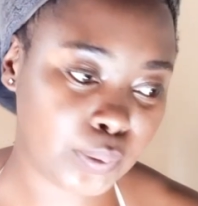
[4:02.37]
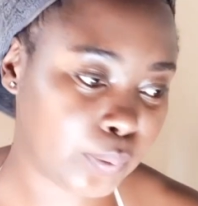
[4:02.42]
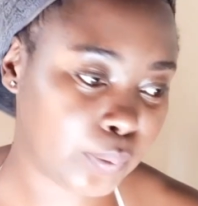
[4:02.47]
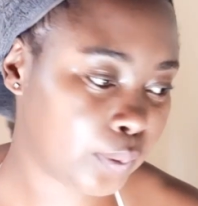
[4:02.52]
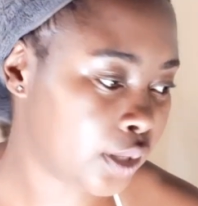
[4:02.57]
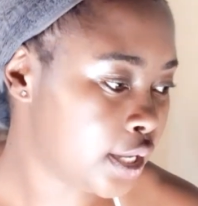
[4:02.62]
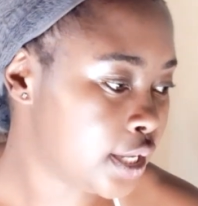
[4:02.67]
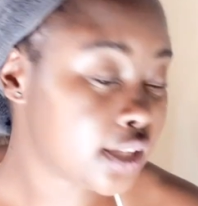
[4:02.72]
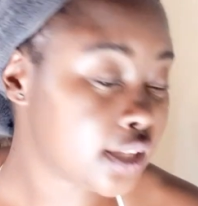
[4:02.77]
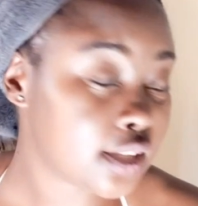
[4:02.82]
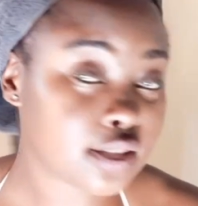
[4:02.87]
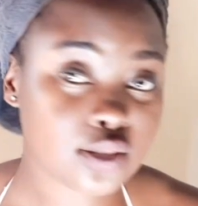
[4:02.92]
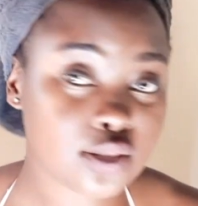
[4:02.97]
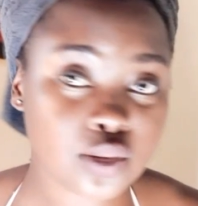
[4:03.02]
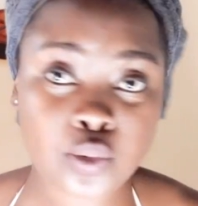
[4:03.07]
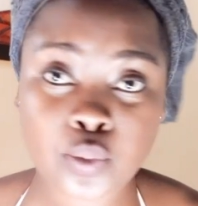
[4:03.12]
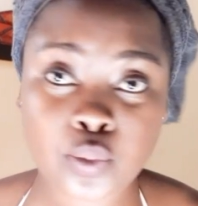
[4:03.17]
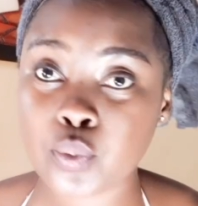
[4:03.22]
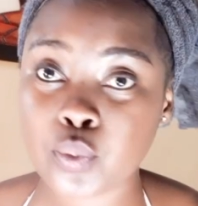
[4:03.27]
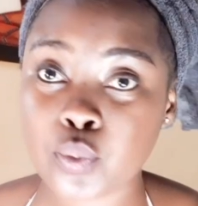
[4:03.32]
So
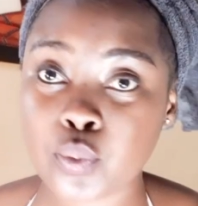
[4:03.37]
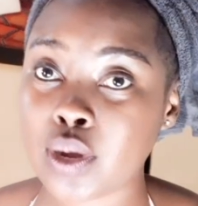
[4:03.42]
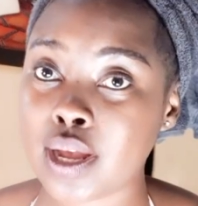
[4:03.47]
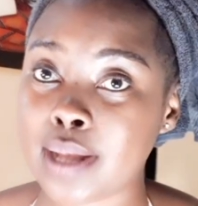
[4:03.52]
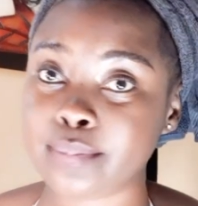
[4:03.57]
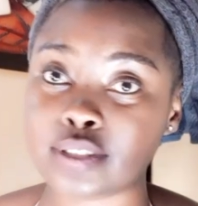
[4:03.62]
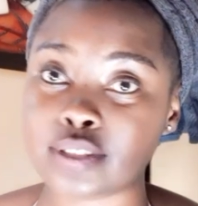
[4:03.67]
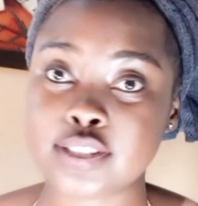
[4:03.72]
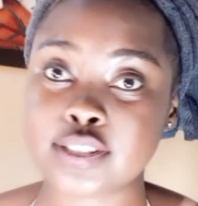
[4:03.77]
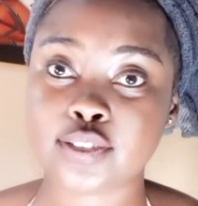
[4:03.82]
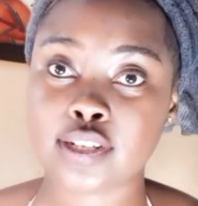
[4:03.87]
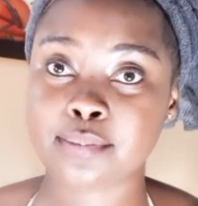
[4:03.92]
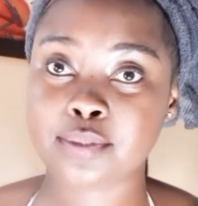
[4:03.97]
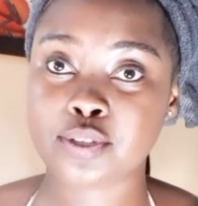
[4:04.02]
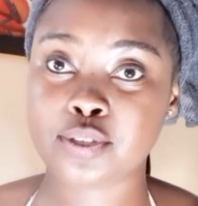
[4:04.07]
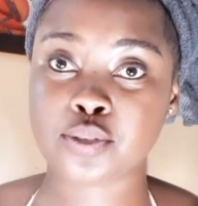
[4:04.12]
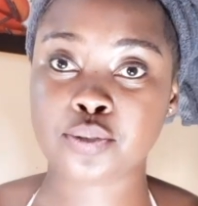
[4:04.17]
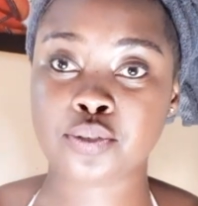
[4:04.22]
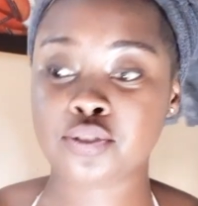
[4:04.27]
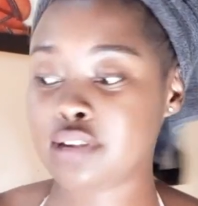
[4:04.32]
I'm just gonna be showing
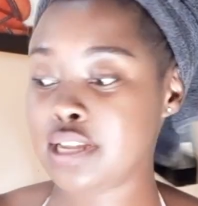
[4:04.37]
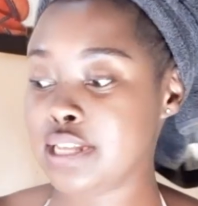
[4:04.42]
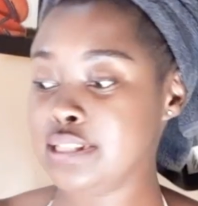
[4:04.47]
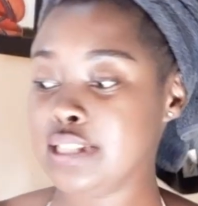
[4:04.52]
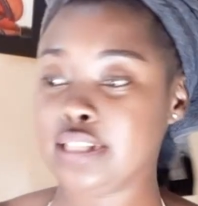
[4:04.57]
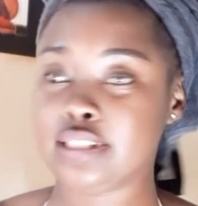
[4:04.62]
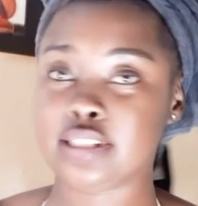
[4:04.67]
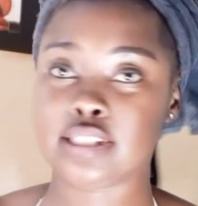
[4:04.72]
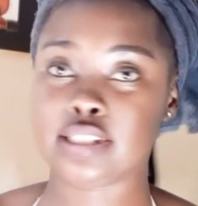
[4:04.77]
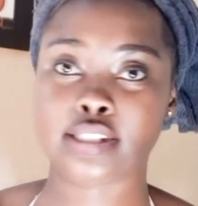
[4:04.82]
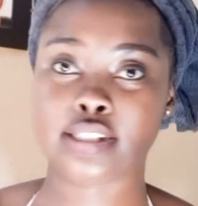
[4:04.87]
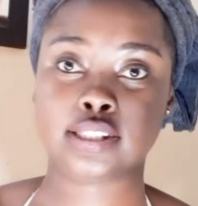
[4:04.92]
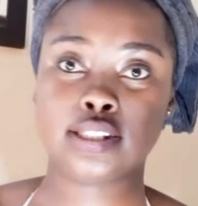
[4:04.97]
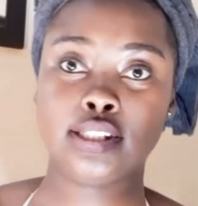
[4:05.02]
you guys like this.